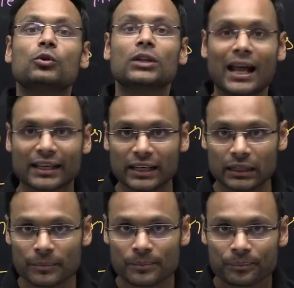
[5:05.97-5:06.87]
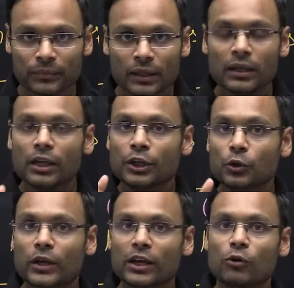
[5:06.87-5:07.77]
to target,
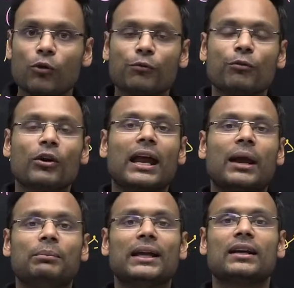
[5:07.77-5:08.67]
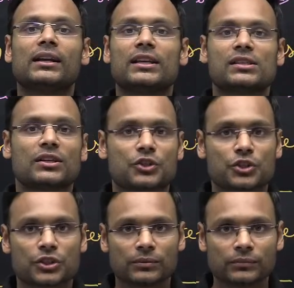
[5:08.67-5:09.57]
you can go for M.Tech
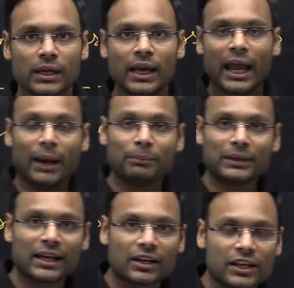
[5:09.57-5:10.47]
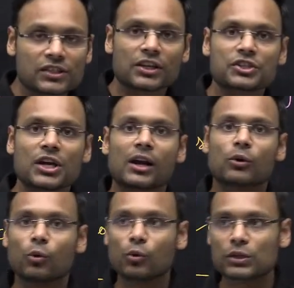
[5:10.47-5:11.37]
research. M.Tech research
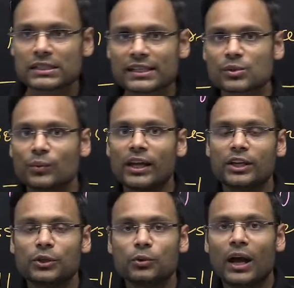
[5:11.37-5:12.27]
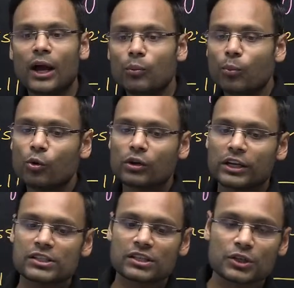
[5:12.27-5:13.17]
are courses where you have more
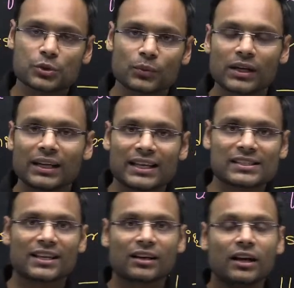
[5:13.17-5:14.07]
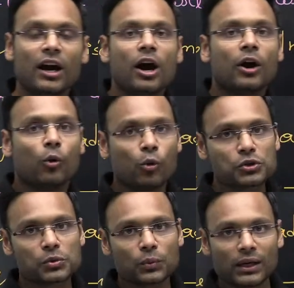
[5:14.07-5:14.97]
research work, lesser
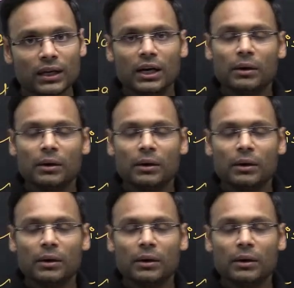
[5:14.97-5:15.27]
coursework,